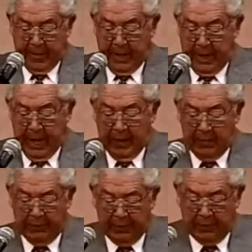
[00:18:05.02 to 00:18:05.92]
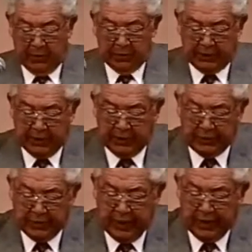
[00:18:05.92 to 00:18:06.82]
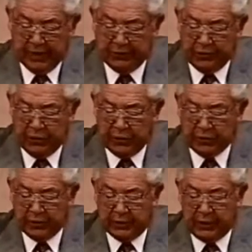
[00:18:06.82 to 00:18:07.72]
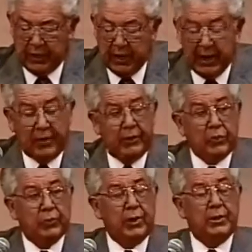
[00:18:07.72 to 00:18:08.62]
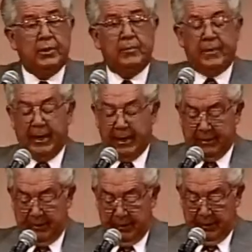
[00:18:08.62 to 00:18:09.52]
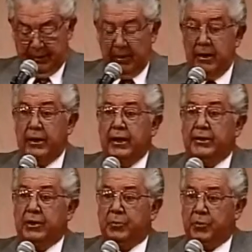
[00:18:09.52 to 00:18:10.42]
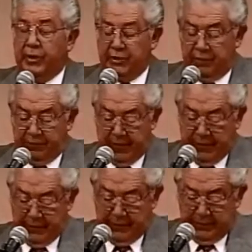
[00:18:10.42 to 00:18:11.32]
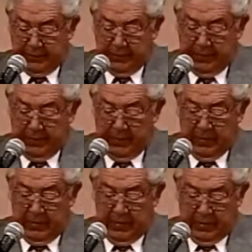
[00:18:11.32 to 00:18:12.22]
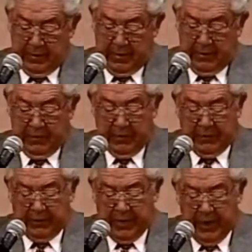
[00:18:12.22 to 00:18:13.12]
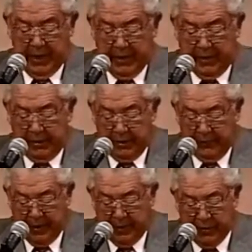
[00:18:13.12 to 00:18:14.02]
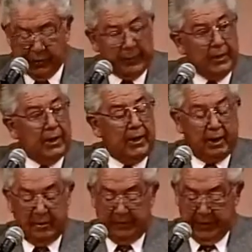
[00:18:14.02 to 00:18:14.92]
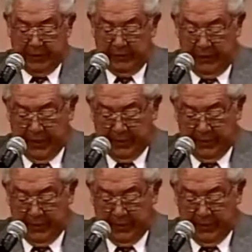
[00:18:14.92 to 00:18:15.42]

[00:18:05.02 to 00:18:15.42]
Our empirical studies to date have shown us that the individual income tax is a progressive tax. For instance, the higher income families pay a higher effective rate.